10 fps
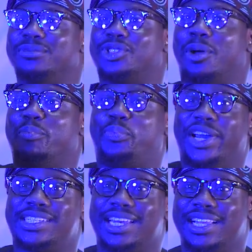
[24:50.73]
some
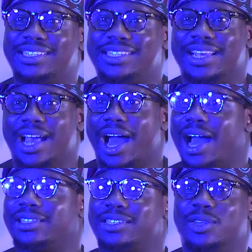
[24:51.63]
presidents
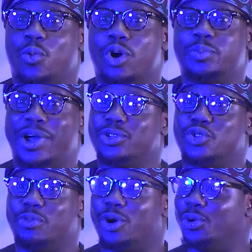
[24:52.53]
at the World Bank
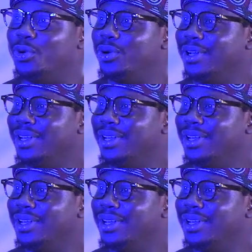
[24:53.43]
tomorrow,